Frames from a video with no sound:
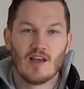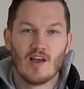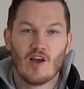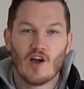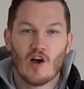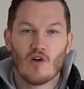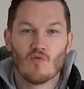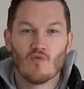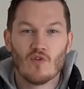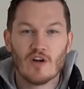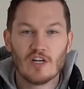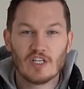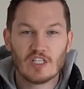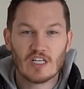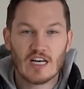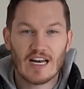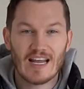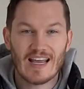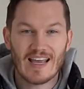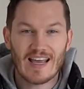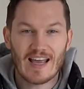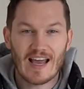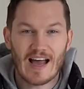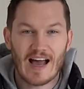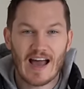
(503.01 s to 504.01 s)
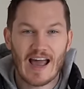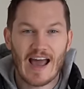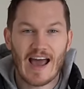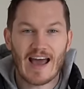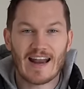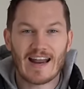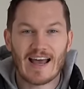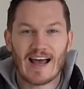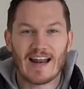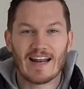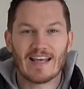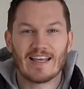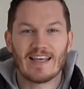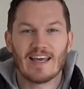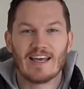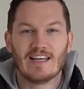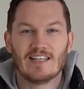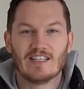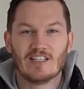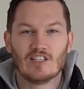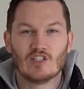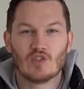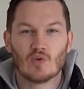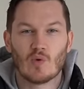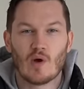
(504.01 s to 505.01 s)
Originally, I had
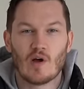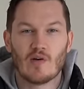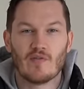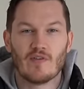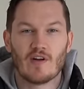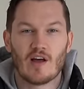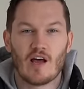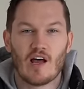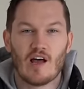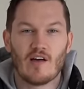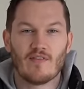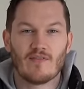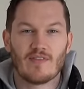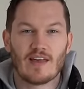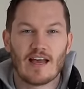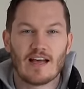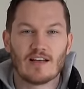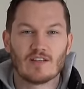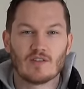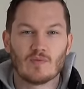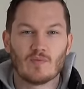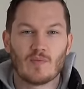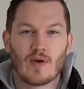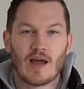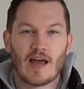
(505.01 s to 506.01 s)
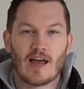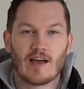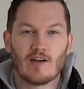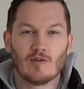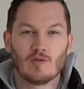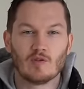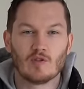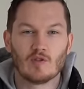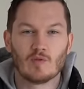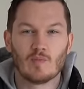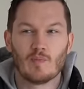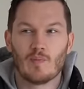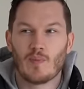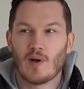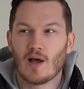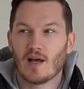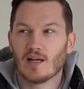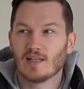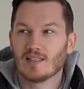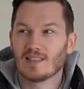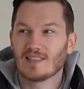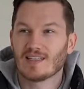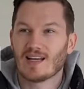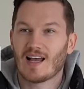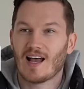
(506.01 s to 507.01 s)
allocated twelve and a half thousand pounds,
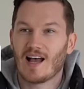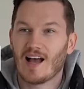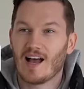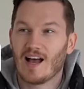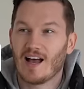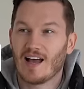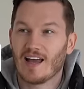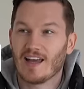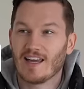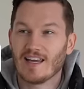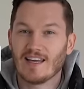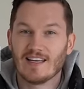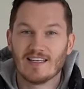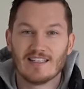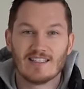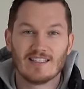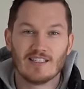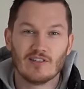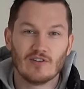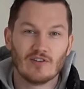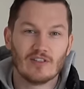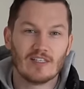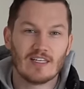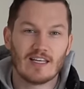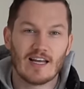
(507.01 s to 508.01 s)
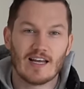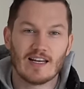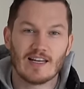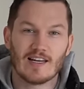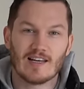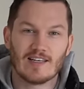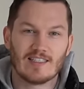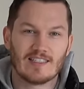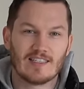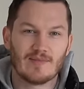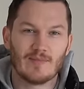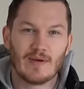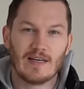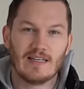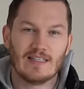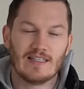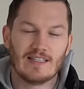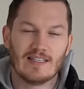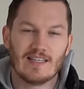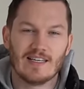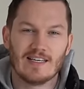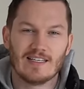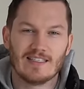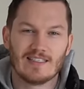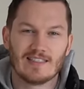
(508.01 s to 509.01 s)
but I seriously underestimated
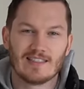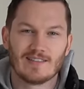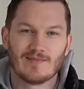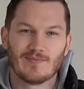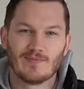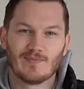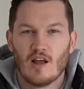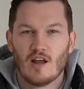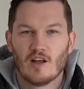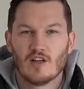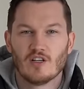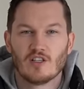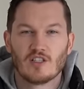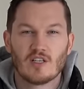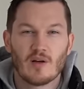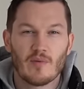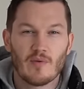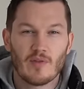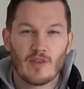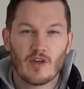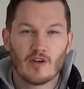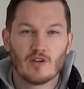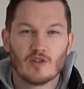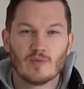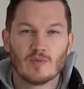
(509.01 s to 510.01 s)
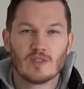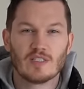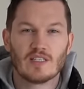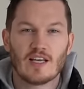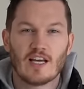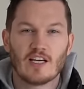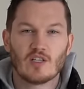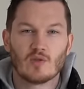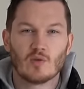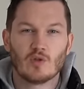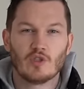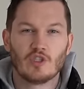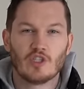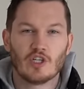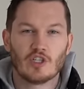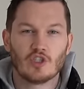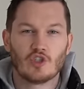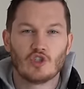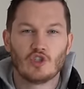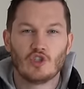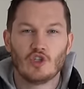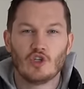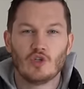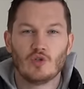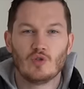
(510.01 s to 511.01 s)
this. Some of those mistakes were
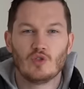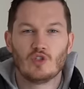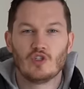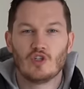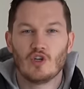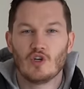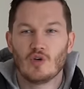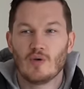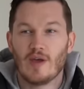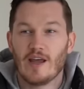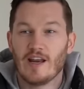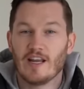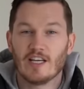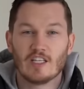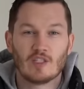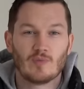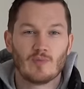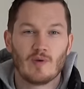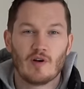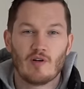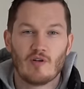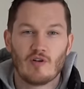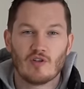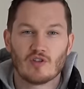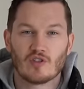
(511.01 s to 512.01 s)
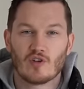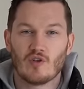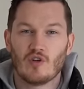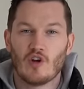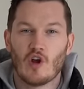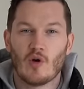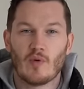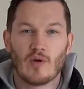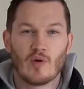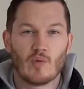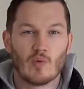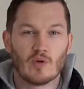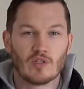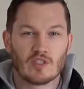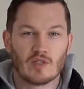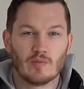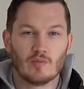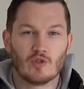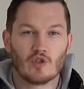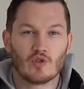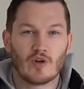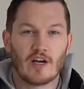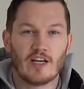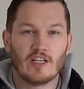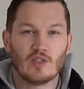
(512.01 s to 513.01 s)
just due to inexperience on knowing what
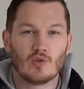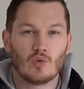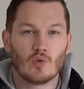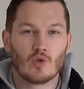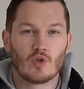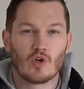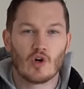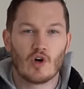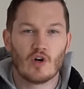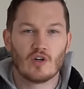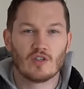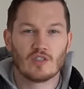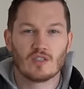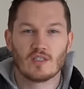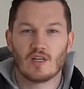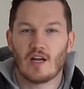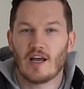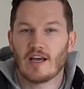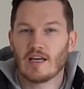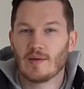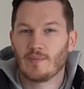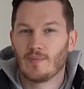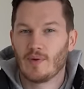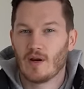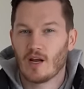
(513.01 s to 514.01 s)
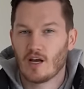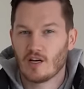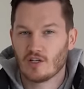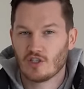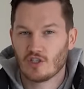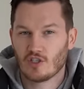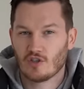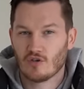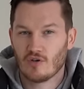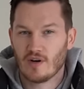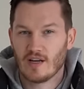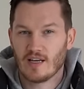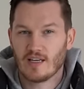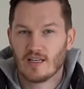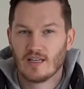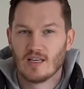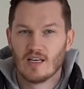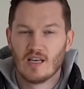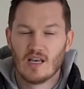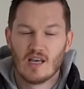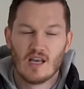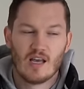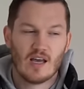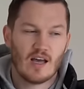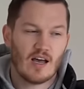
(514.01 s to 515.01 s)
some trades would cost, like plastering.
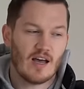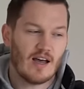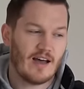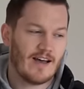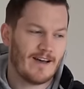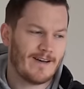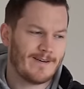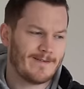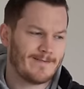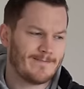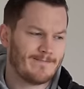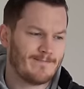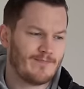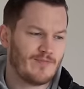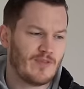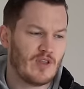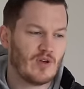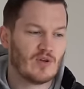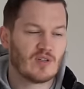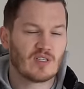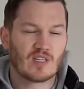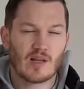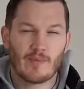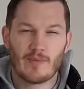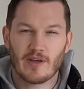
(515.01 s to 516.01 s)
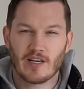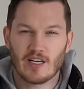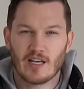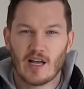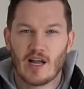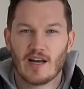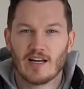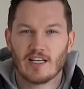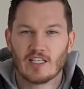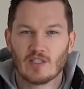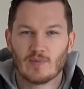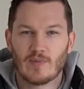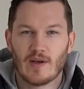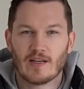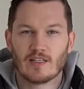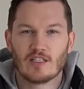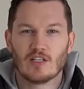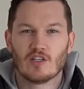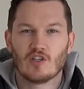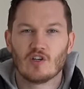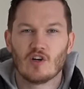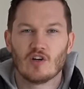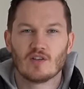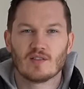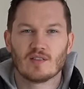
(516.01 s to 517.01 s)
Um, there was some
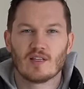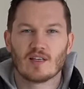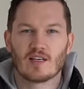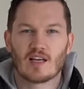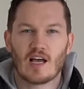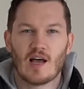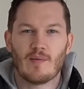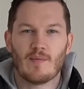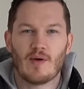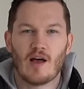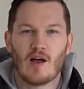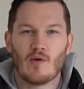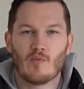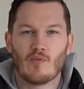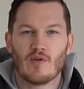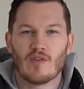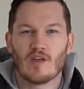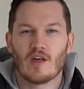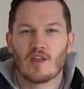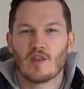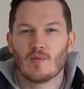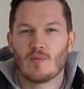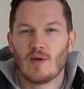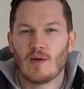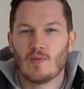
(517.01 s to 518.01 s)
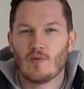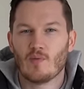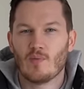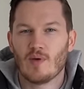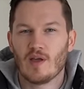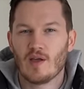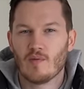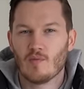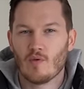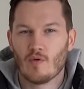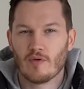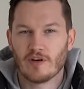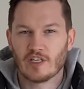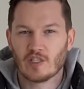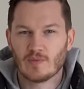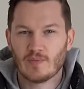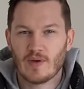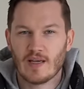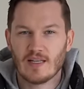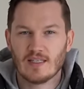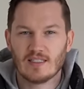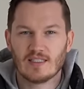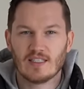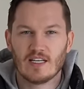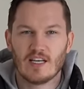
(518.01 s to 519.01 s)
unexpected costs that come up with other people being more
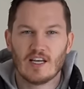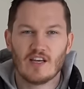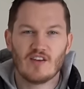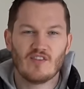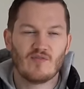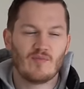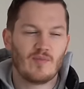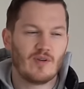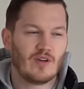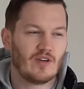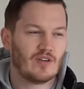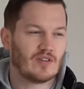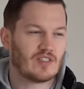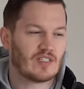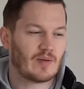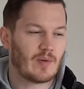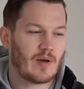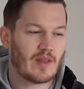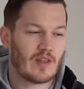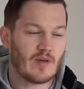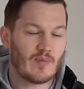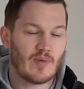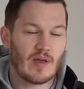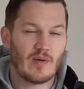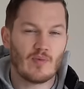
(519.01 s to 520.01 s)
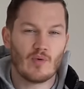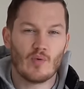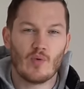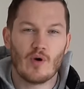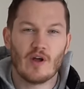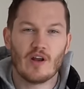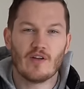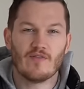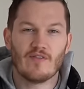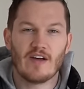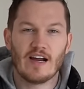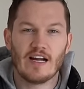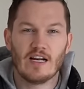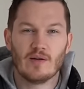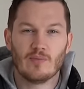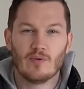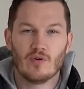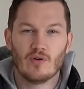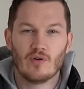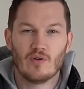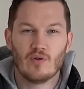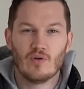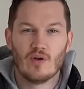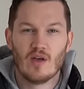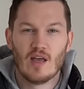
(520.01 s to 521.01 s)
expensive because some other people weren't
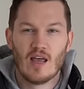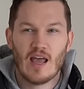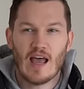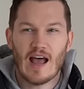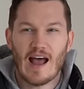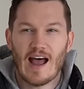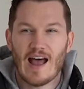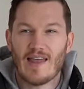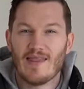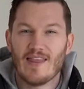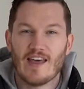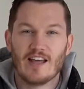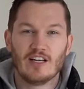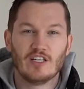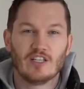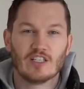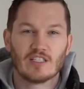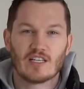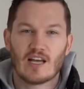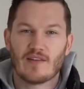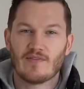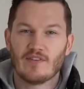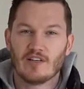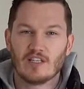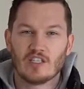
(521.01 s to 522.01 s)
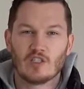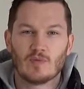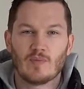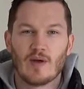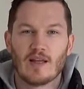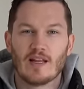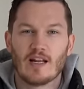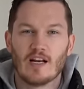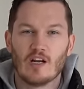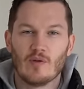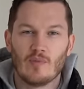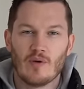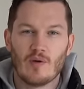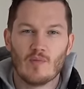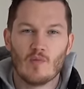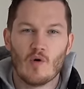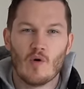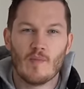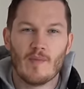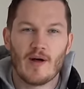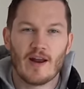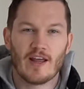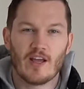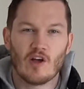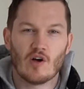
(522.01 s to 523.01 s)
available, and then just having to spend a little bit more
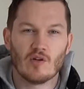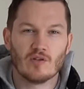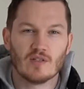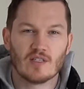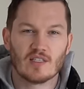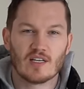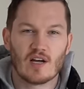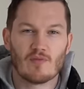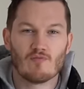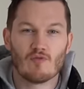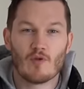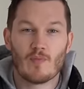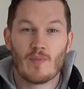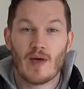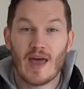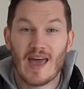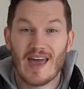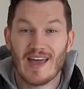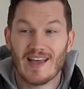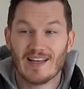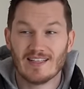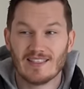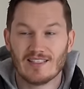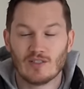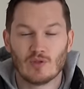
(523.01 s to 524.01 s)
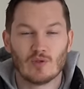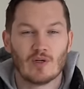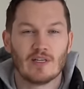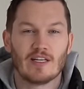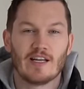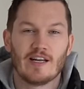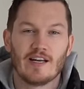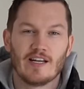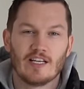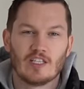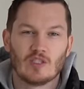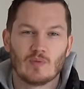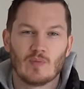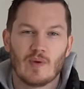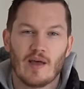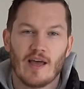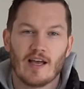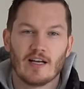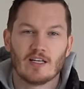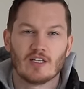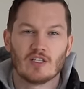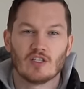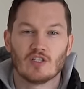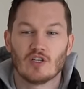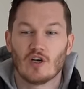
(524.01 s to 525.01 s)
money on some repairs which I didn't
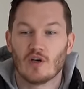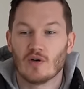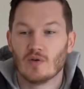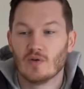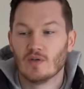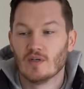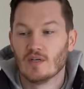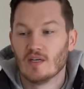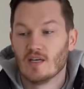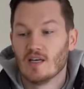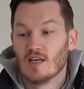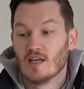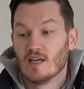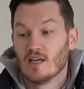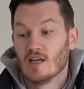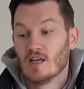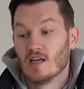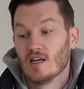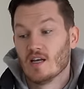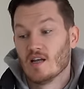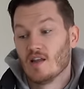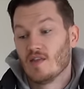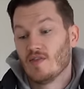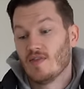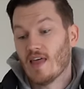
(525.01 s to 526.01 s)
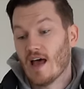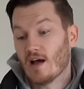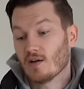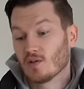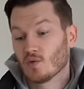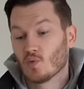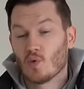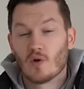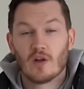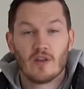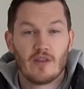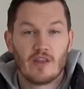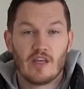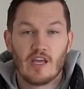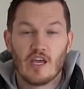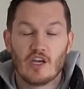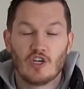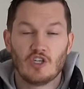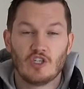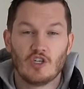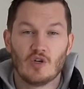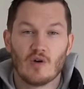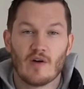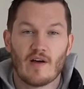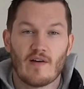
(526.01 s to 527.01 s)
expect. So that was one of the
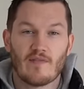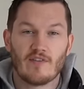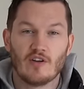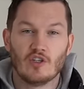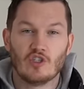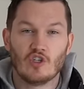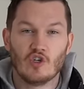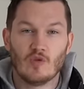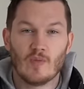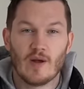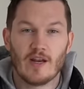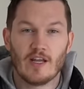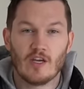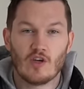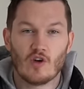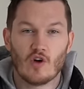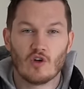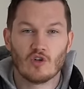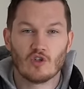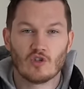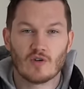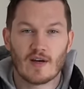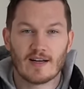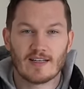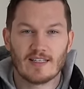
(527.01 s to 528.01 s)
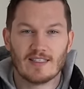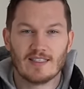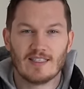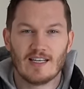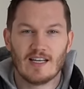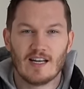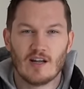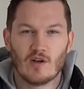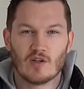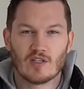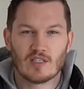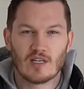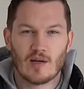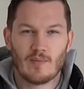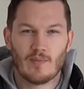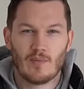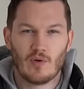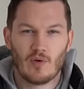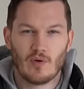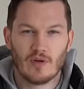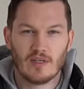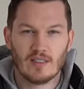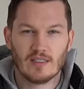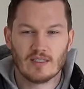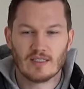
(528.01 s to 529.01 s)
issues, having too many contractors in at some
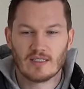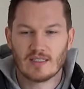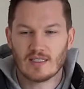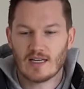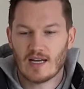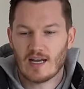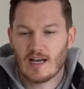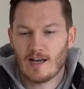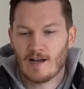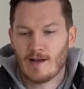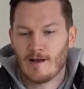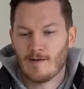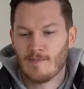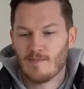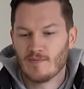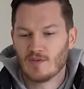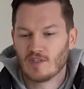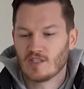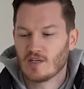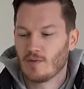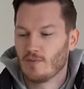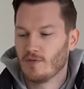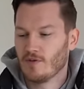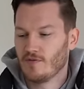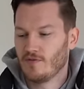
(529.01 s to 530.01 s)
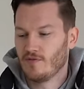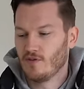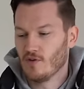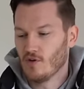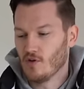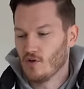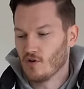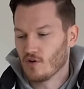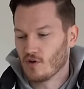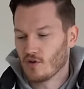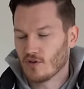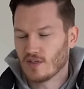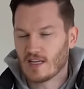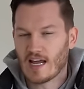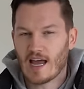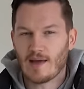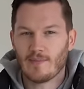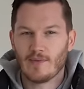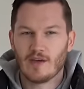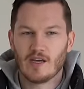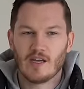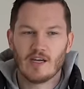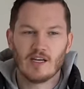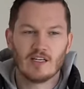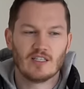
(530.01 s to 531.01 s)
points. Um, some of the floor got
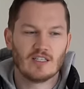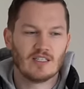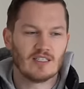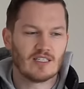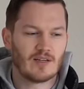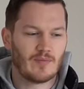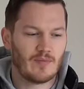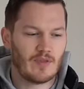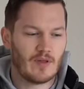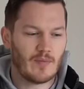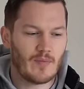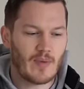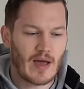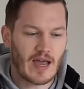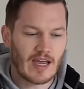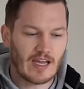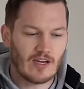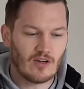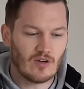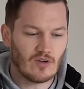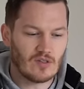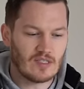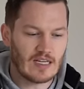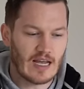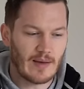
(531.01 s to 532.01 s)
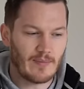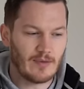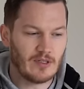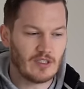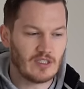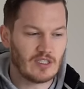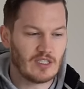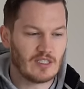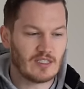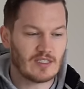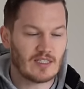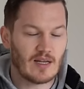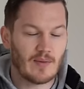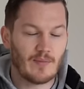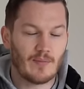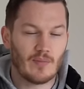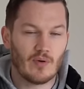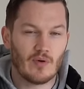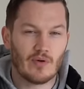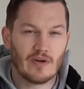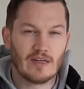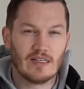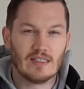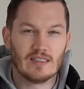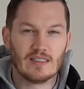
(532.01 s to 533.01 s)
damaged and some of the paint got damaged at some
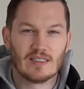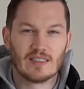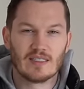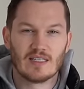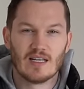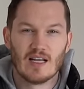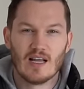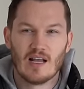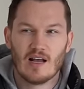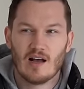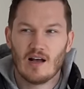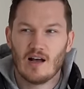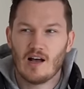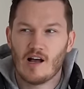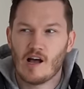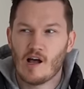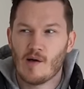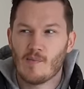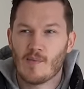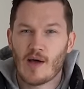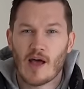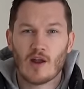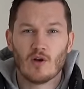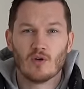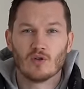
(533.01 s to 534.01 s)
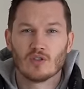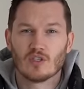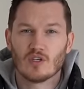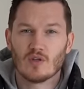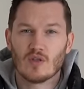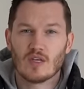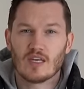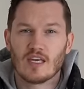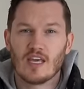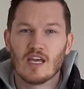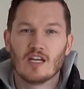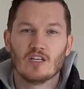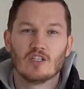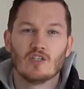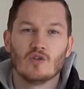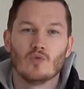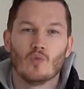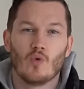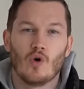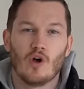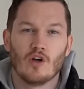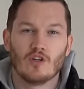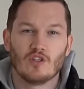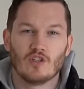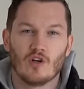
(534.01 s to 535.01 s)
points, um, and also the kitchen
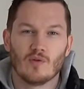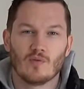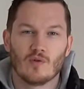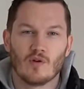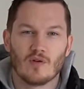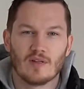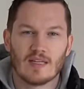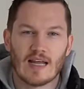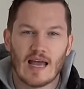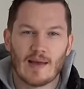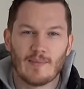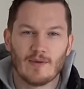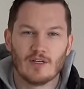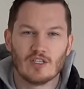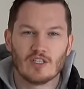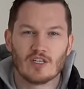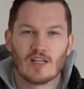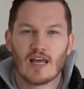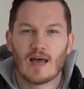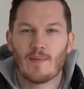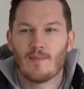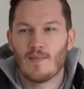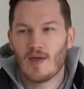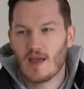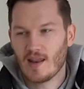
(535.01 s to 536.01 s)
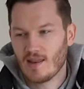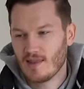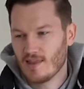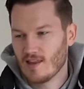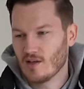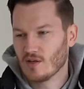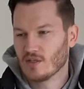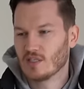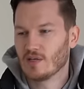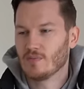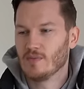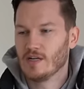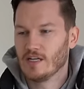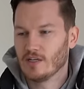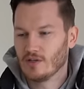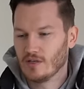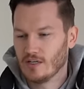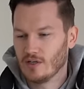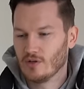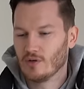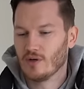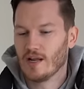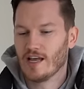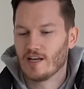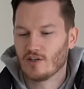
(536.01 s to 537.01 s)
worktop got damaged. So that meant there's some little,
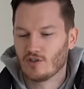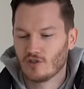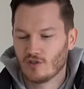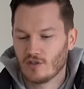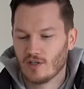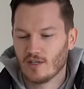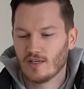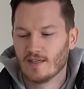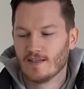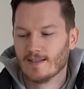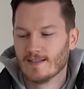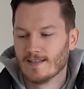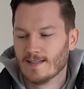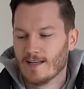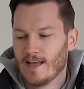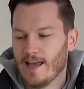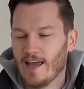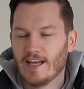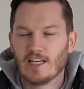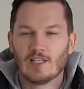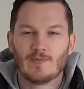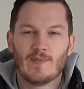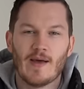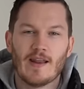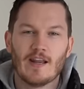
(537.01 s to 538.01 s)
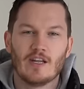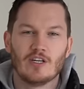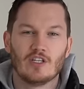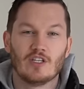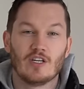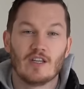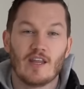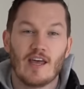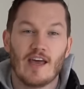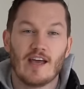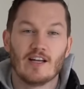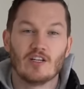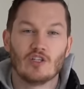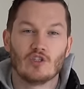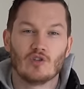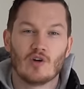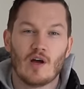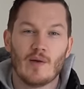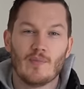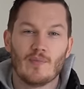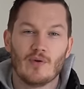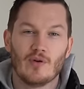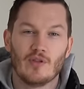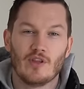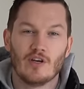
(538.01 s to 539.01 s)
little extra expenditure there to
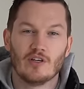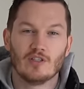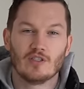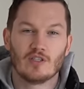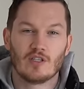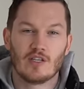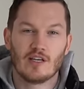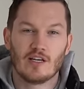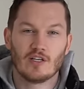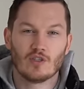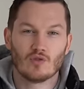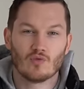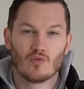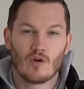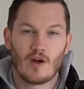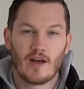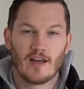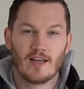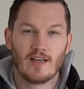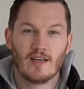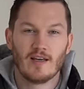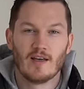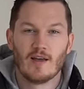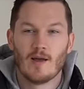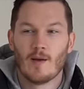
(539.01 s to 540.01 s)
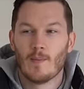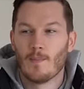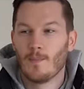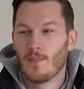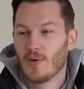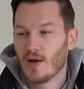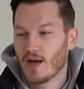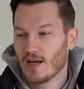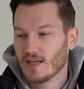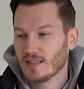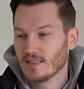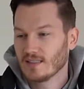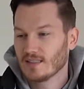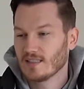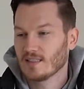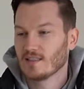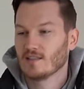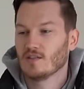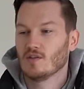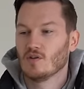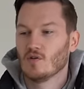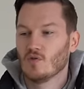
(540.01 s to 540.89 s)
try and put those things right. But